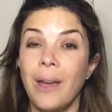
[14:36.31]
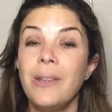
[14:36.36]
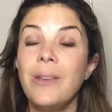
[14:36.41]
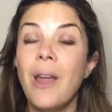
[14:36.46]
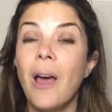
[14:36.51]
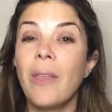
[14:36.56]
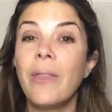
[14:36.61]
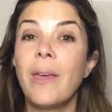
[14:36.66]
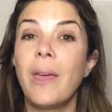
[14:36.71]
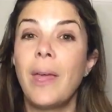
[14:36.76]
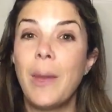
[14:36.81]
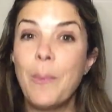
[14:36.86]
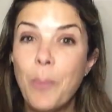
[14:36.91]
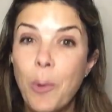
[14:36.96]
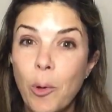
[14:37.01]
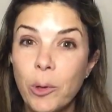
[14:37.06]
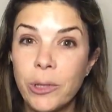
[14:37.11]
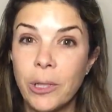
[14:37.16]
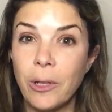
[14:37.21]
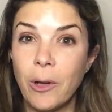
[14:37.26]
Another
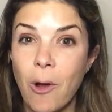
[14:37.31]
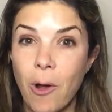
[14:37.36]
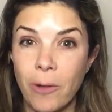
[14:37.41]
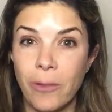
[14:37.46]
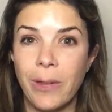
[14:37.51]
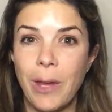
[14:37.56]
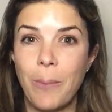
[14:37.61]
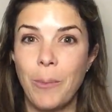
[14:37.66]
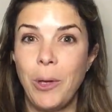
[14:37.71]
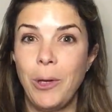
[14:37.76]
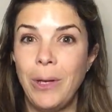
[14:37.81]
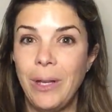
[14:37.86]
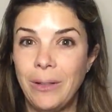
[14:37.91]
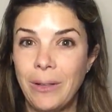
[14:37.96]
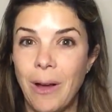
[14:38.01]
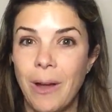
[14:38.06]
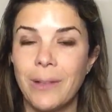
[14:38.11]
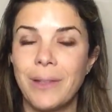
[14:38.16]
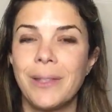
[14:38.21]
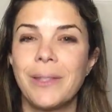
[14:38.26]
important concept you need
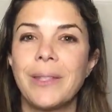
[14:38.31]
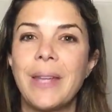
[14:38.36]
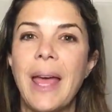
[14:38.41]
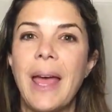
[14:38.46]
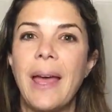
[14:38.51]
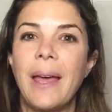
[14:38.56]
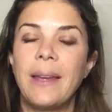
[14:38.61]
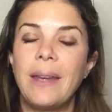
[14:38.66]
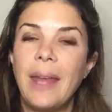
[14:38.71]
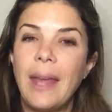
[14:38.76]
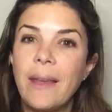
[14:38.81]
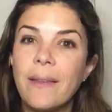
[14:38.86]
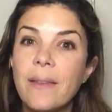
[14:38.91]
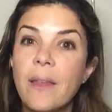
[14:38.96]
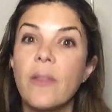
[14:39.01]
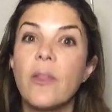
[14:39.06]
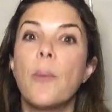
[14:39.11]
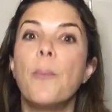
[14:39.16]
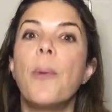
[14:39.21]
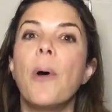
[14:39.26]
to understand is
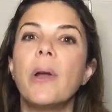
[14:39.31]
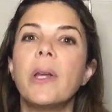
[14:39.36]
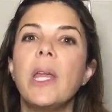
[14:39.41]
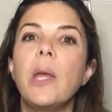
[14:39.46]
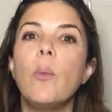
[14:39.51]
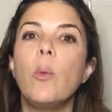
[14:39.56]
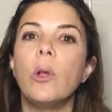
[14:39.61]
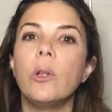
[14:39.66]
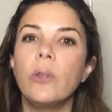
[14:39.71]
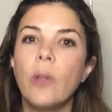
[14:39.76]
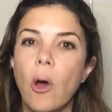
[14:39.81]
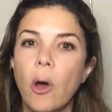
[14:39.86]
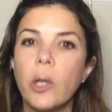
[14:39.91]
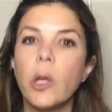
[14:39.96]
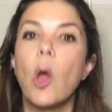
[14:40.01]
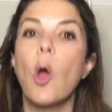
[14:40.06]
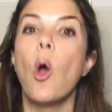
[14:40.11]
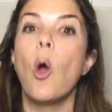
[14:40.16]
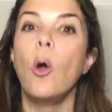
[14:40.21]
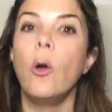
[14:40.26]
that the body will
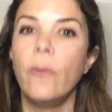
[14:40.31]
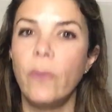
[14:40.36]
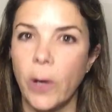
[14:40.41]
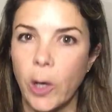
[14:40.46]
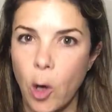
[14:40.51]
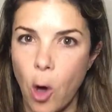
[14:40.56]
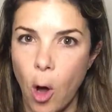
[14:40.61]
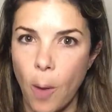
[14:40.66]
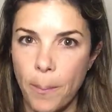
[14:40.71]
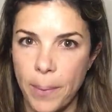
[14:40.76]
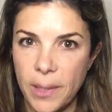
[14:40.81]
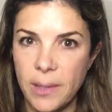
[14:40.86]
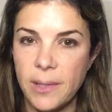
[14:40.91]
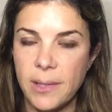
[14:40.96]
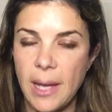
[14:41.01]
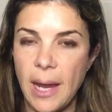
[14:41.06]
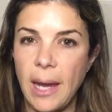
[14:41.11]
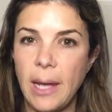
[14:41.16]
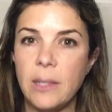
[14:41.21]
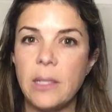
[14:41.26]
not
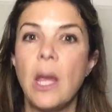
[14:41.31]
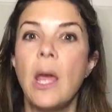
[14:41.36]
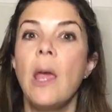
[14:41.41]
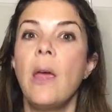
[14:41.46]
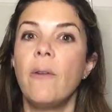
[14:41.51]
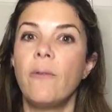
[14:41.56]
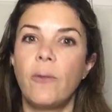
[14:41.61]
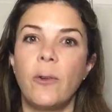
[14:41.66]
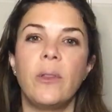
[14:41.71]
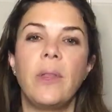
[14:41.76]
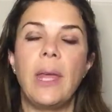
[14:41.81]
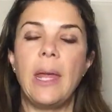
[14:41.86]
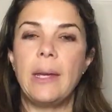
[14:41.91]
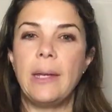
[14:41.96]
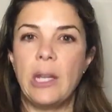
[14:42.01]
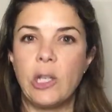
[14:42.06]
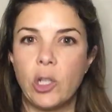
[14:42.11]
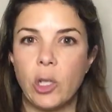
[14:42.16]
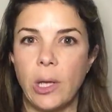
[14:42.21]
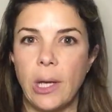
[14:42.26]
overcompensate for the
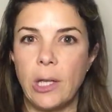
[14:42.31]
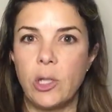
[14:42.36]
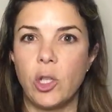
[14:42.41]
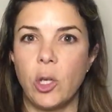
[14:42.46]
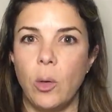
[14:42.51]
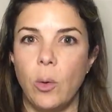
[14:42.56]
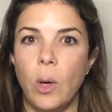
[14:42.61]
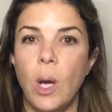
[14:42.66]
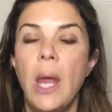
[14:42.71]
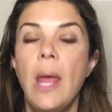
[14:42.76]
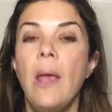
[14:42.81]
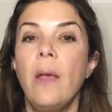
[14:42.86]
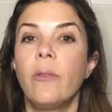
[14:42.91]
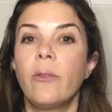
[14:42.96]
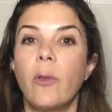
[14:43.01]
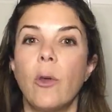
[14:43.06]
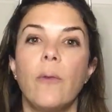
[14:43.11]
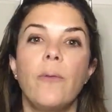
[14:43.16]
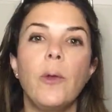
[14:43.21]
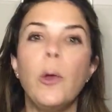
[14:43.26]
initial issue.
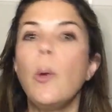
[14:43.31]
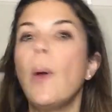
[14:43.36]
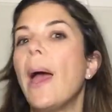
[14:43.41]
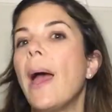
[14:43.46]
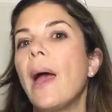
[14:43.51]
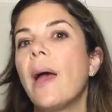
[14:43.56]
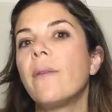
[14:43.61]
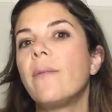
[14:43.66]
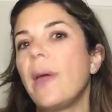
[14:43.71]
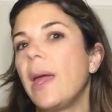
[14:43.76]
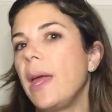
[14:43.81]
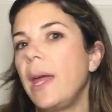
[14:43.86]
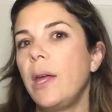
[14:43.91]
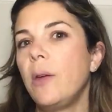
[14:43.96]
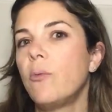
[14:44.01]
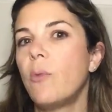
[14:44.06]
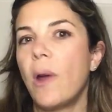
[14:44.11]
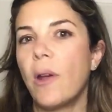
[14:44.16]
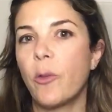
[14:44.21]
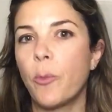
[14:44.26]
So if you have
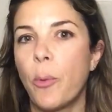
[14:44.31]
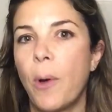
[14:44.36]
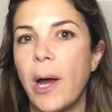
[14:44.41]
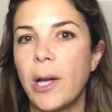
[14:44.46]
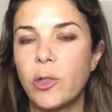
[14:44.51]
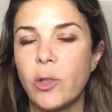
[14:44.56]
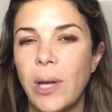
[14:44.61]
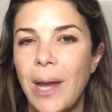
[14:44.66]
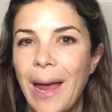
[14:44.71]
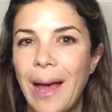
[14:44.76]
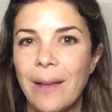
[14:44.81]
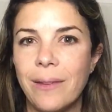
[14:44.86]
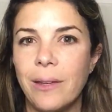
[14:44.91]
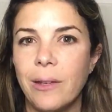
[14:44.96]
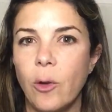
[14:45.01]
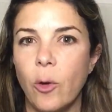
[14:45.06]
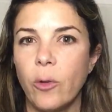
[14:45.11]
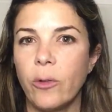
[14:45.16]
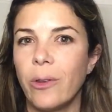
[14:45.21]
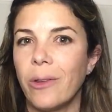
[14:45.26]
a respiratory
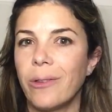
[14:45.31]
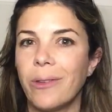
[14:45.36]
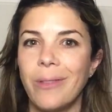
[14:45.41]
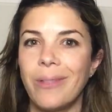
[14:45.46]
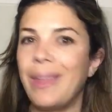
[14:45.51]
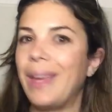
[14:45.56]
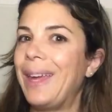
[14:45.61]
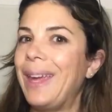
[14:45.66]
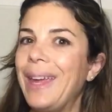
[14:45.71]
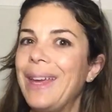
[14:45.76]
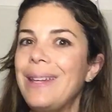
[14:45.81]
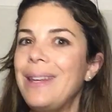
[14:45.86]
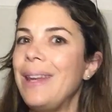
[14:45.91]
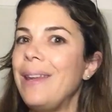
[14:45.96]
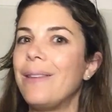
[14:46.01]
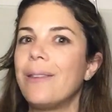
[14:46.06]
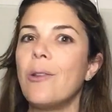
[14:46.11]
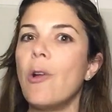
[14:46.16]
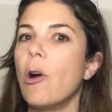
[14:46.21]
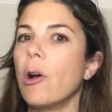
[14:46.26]
acidosis, the
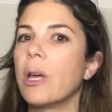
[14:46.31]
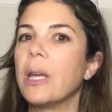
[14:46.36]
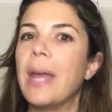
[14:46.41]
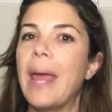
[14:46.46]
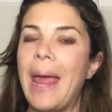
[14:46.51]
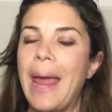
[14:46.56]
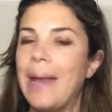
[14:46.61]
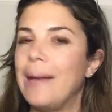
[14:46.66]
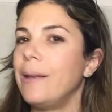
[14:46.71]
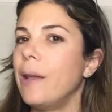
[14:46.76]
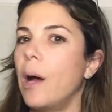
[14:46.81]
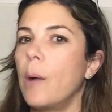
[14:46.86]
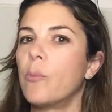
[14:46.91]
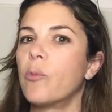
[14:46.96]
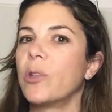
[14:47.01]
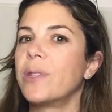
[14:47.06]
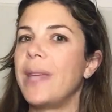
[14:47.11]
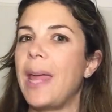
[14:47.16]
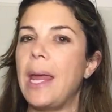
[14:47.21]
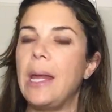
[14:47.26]
kidney's not going to end
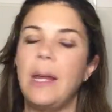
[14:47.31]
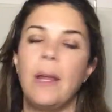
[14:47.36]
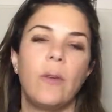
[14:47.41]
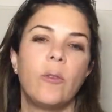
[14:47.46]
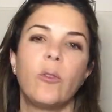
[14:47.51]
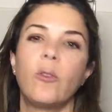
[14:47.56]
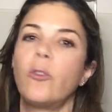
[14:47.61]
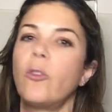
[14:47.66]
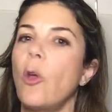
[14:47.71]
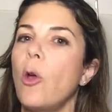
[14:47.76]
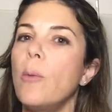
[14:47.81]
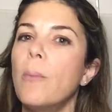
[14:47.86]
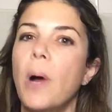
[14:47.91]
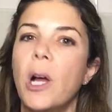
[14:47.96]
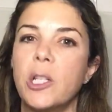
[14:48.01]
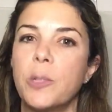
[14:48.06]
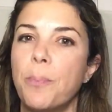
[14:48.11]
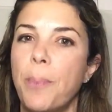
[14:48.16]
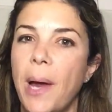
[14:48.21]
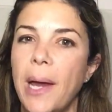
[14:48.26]
up retaining so
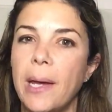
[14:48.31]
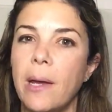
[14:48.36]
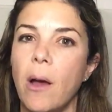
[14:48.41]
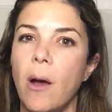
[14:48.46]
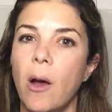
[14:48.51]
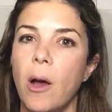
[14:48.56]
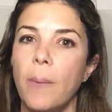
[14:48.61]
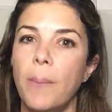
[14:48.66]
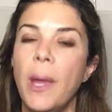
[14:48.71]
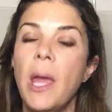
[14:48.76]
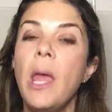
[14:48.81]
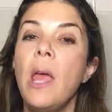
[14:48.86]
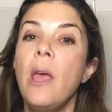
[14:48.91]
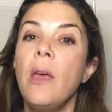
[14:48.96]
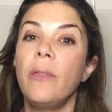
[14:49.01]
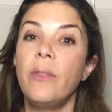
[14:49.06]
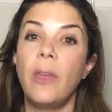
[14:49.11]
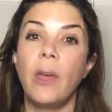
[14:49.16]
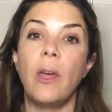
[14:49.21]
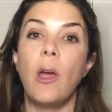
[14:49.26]
much bicarb
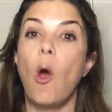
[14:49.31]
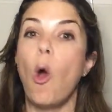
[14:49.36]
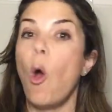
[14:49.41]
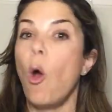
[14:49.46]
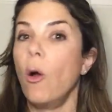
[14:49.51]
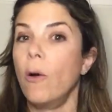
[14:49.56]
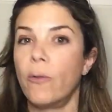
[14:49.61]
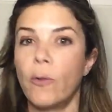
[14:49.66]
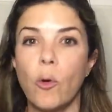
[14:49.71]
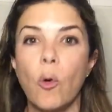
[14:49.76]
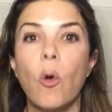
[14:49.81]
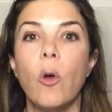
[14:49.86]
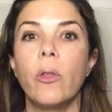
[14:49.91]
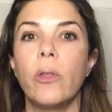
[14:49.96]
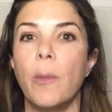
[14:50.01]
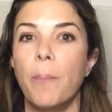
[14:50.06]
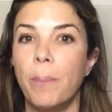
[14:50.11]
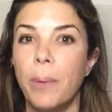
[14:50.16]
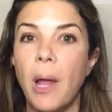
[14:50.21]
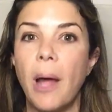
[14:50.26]
that overall
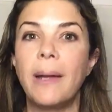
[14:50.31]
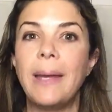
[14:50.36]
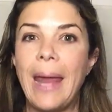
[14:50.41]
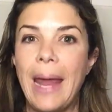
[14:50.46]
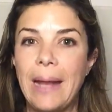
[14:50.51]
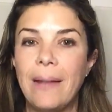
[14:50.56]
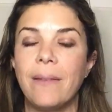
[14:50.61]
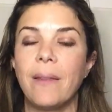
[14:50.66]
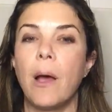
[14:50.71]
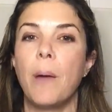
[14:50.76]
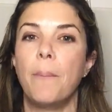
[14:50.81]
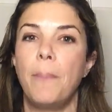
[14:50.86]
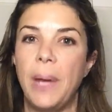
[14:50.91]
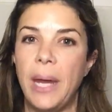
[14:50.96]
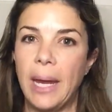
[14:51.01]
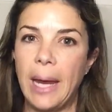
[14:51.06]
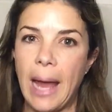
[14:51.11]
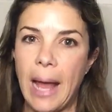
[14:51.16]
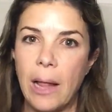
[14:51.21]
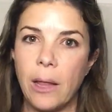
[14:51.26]
the blood ends up
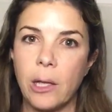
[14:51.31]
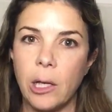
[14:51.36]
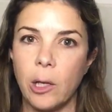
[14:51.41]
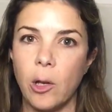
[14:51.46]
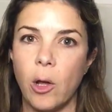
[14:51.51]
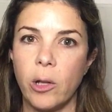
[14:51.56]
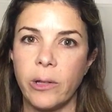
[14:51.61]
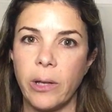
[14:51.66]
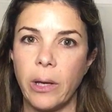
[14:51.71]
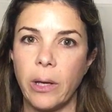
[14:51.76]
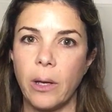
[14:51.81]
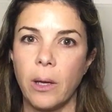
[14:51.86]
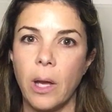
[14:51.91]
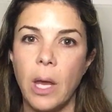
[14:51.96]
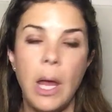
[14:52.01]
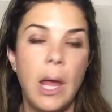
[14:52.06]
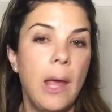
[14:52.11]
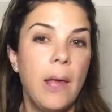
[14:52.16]
being alkalotic.